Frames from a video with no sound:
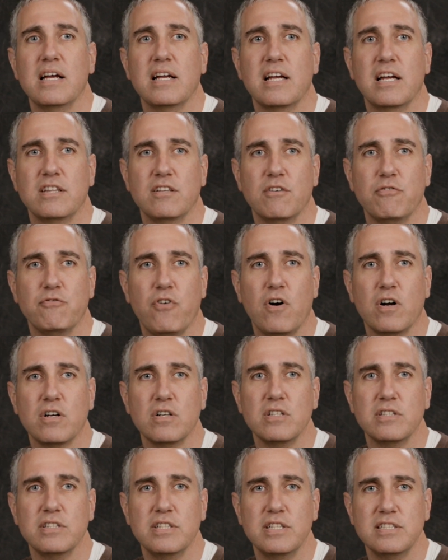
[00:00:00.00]
can the
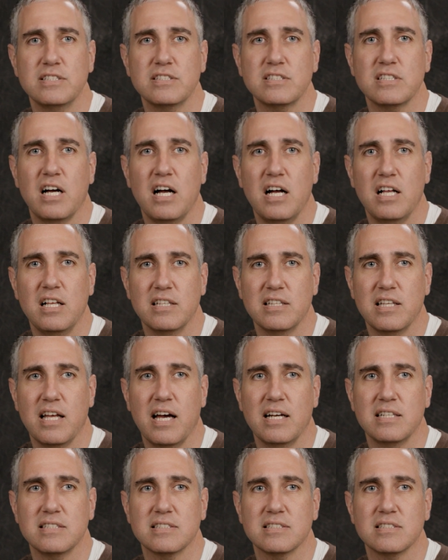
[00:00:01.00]
fungal yeast
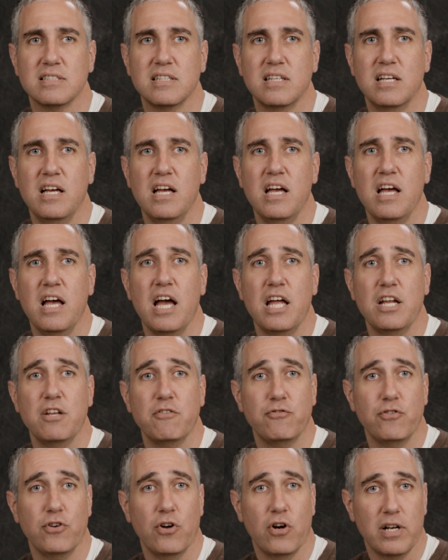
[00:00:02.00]
colonize, and
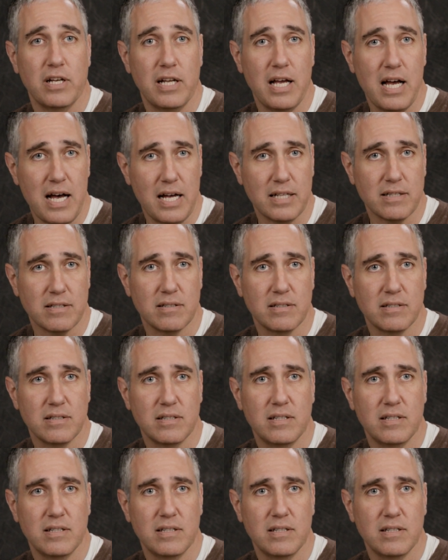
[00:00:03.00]
if you are not,